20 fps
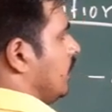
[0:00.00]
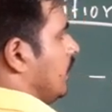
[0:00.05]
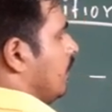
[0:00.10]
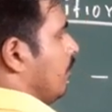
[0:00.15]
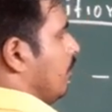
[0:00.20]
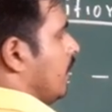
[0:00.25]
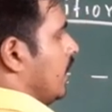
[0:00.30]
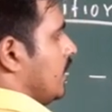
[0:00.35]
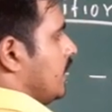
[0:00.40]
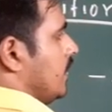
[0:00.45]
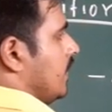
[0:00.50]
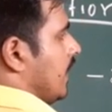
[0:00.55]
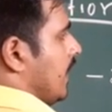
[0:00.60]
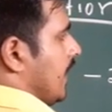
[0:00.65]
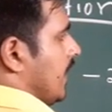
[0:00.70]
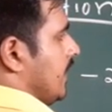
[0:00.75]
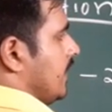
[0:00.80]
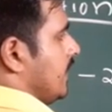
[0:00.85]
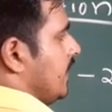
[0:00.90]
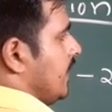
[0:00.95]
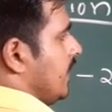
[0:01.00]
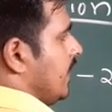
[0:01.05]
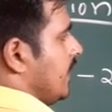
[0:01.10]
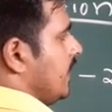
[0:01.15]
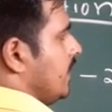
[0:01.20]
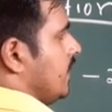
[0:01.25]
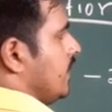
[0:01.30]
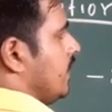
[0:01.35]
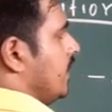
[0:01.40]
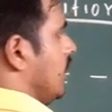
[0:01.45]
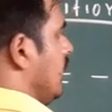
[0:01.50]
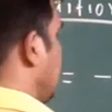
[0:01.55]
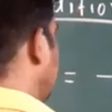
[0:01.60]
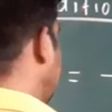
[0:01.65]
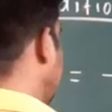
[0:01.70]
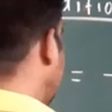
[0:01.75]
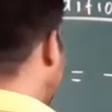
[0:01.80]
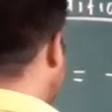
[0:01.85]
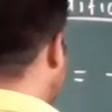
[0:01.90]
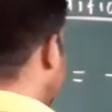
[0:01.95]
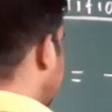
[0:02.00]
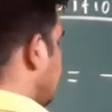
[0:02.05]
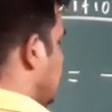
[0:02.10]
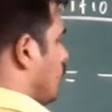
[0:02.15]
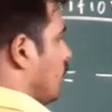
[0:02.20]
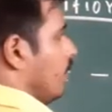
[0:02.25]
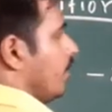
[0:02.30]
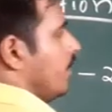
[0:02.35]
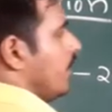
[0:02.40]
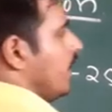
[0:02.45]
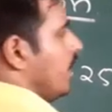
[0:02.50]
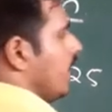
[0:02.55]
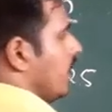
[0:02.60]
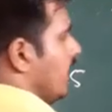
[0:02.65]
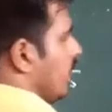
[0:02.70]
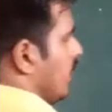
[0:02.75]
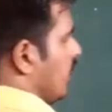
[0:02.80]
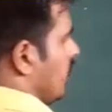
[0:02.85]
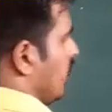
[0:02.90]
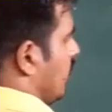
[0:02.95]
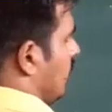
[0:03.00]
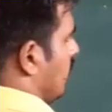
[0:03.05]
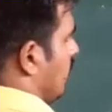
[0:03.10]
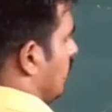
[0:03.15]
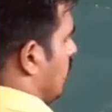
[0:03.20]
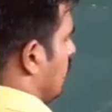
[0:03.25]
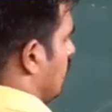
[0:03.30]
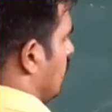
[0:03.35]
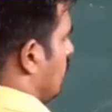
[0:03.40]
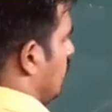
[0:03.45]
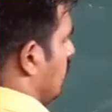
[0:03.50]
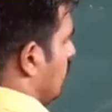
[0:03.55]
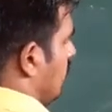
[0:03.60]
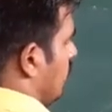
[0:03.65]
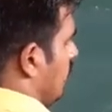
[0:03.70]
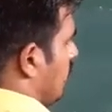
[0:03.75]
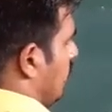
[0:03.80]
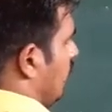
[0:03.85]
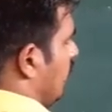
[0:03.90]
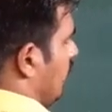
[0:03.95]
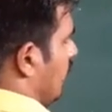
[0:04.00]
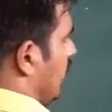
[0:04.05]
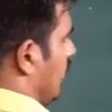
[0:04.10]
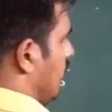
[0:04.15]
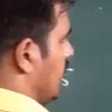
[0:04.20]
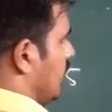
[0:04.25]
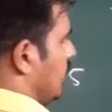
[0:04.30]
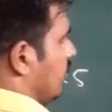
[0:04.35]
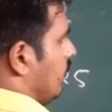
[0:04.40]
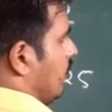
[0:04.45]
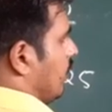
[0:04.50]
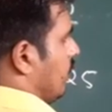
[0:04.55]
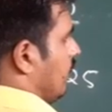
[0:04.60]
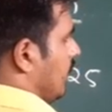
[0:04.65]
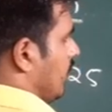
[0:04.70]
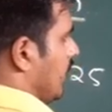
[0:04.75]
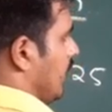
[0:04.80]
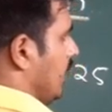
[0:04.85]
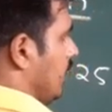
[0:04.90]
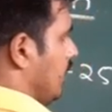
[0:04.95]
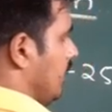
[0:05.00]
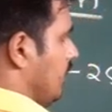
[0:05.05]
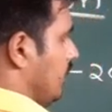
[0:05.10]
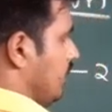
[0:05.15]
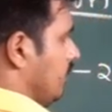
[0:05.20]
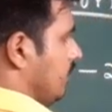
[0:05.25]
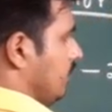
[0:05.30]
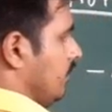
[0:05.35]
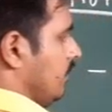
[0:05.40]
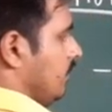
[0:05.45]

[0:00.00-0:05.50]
plus as it is, in place of b, minus 15.